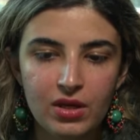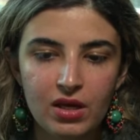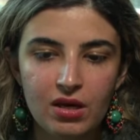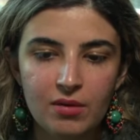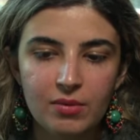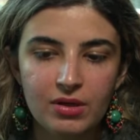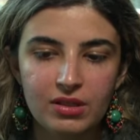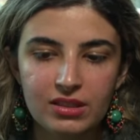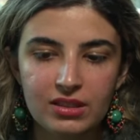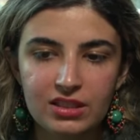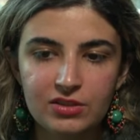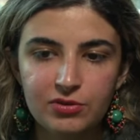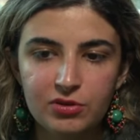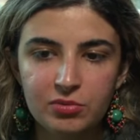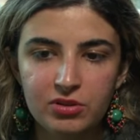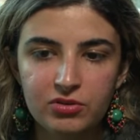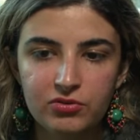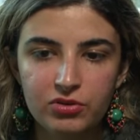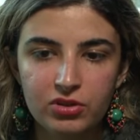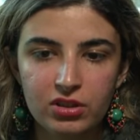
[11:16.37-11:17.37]
But this would
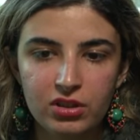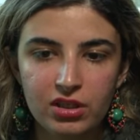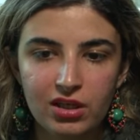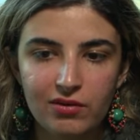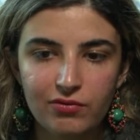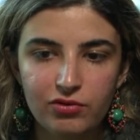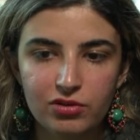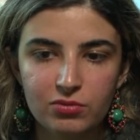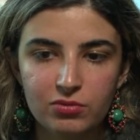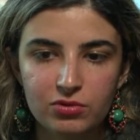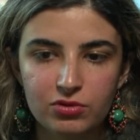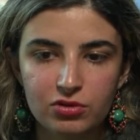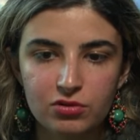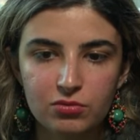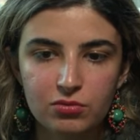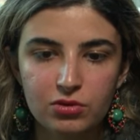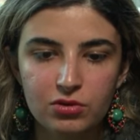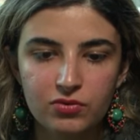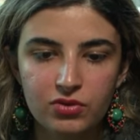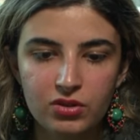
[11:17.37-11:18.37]
be really comfortable. You
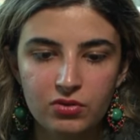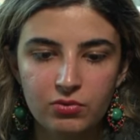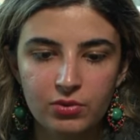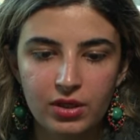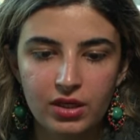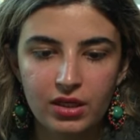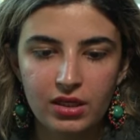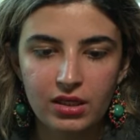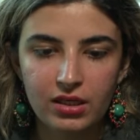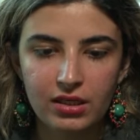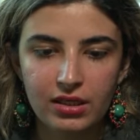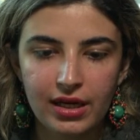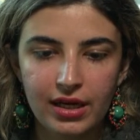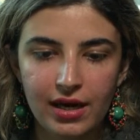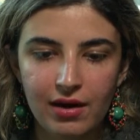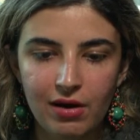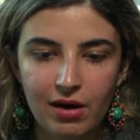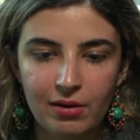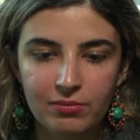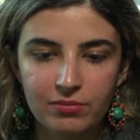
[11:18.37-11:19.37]
move it away.
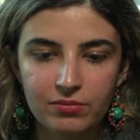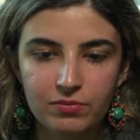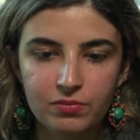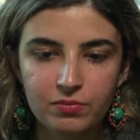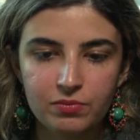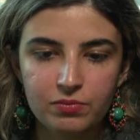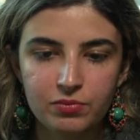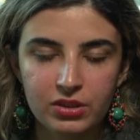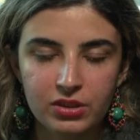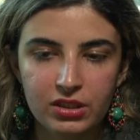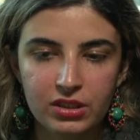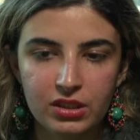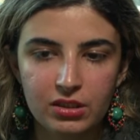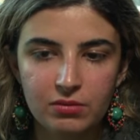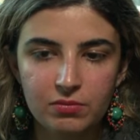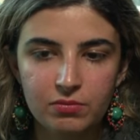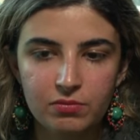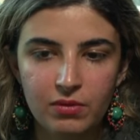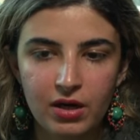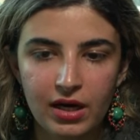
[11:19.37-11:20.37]
Now I'm bringing
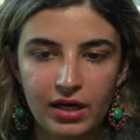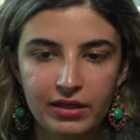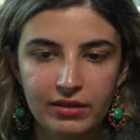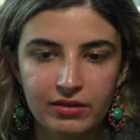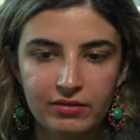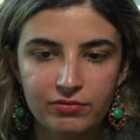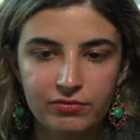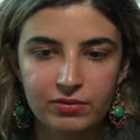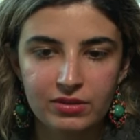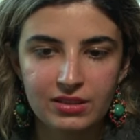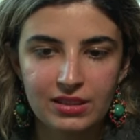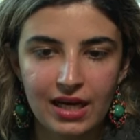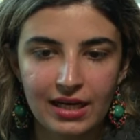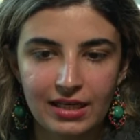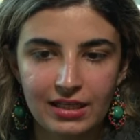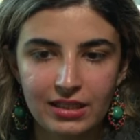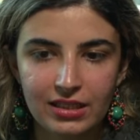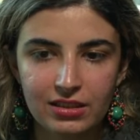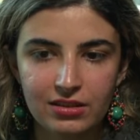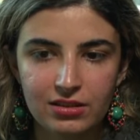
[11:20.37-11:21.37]
my
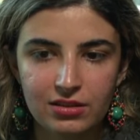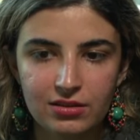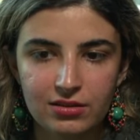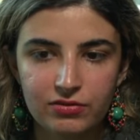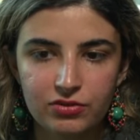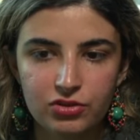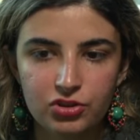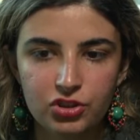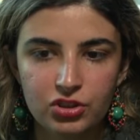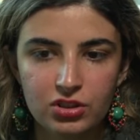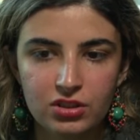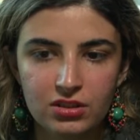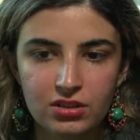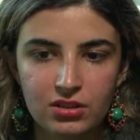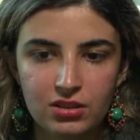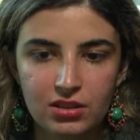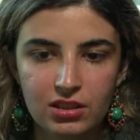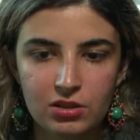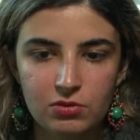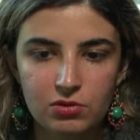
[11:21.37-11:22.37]
attack here. If
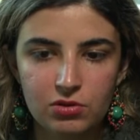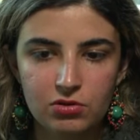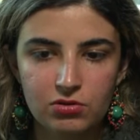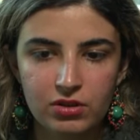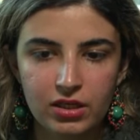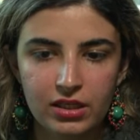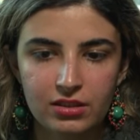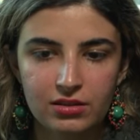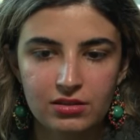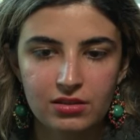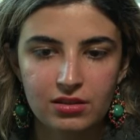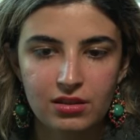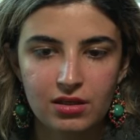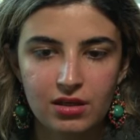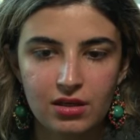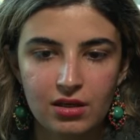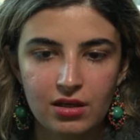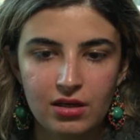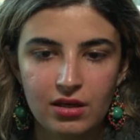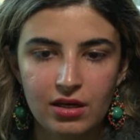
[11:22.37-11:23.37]
g6, well, great.
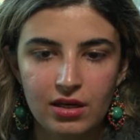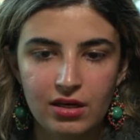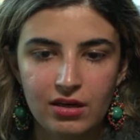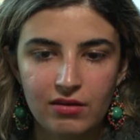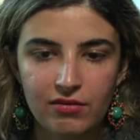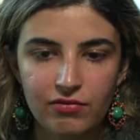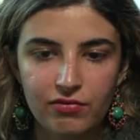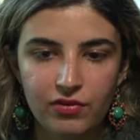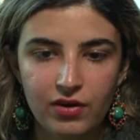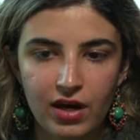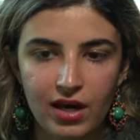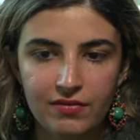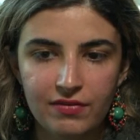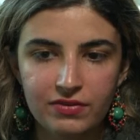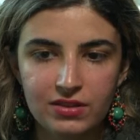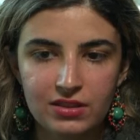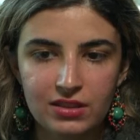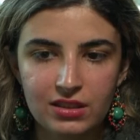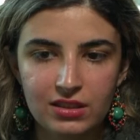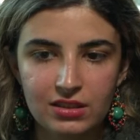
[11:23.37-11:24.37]
If
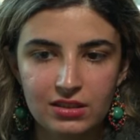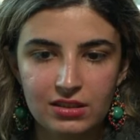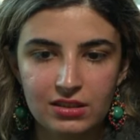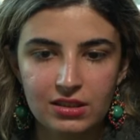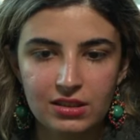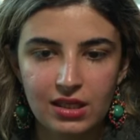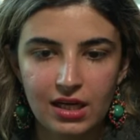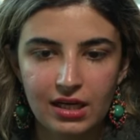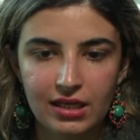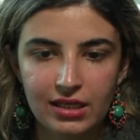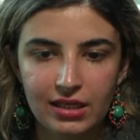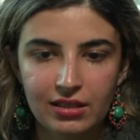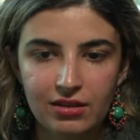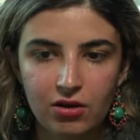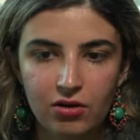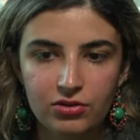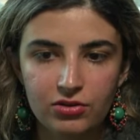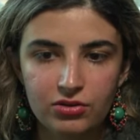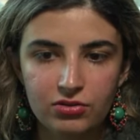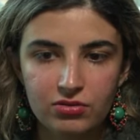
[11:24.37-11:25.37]
f6, then I can
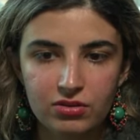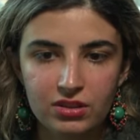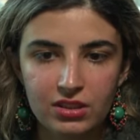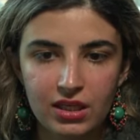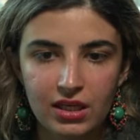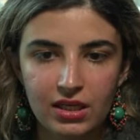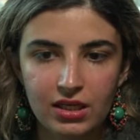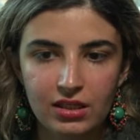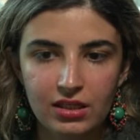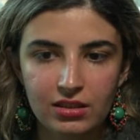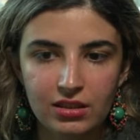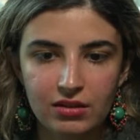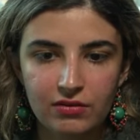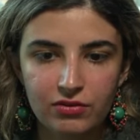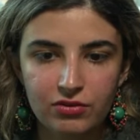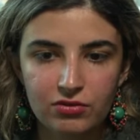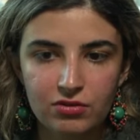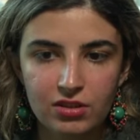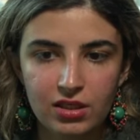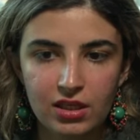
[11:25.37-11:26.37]
also take. If
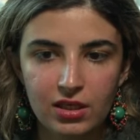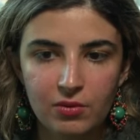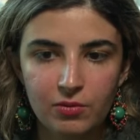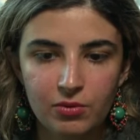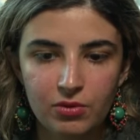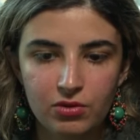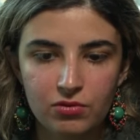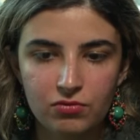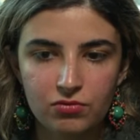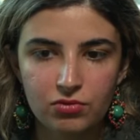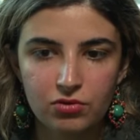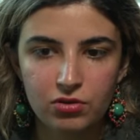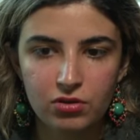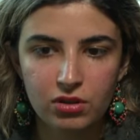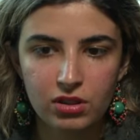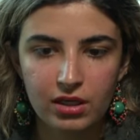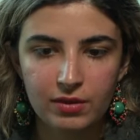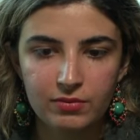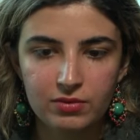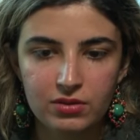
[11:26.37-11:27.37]
you take with the rook,
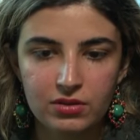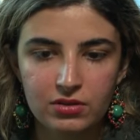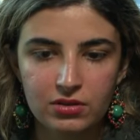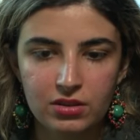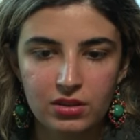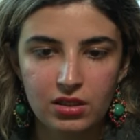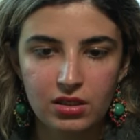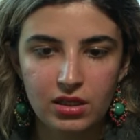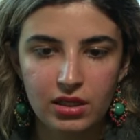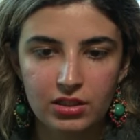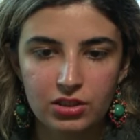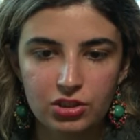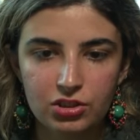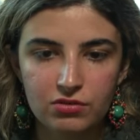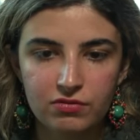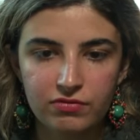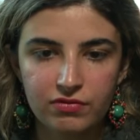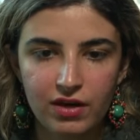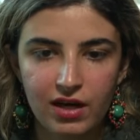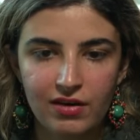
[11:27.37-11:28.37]
I'm still going to knight
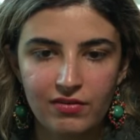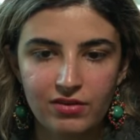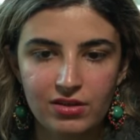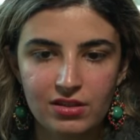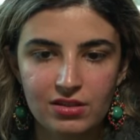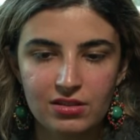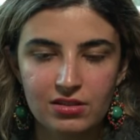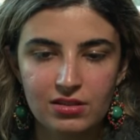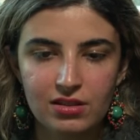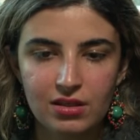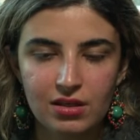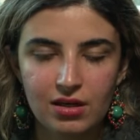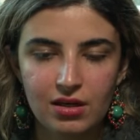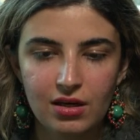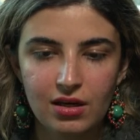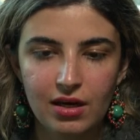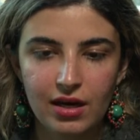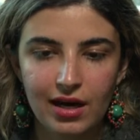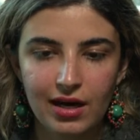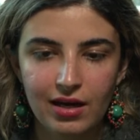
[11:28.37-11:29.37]
g5 it.
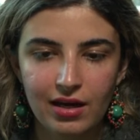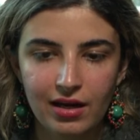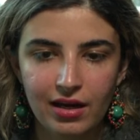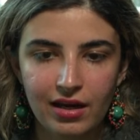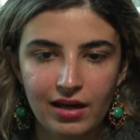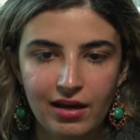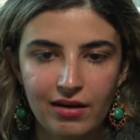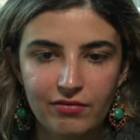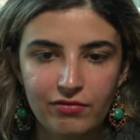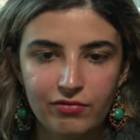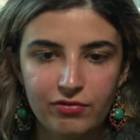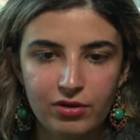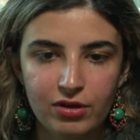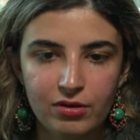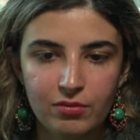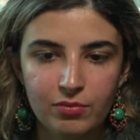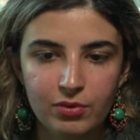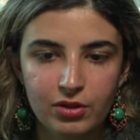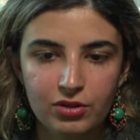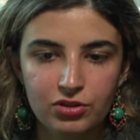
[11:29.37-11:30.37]
And I have a
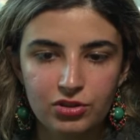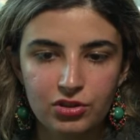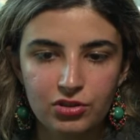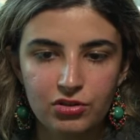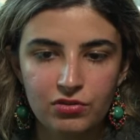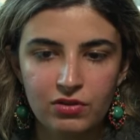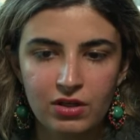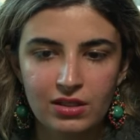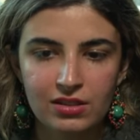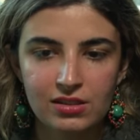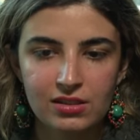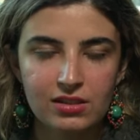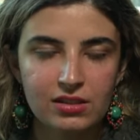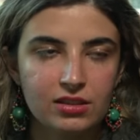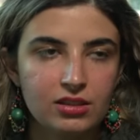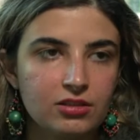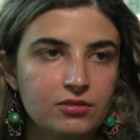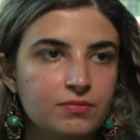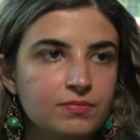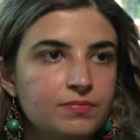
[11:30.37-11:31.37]
bunch of threats here.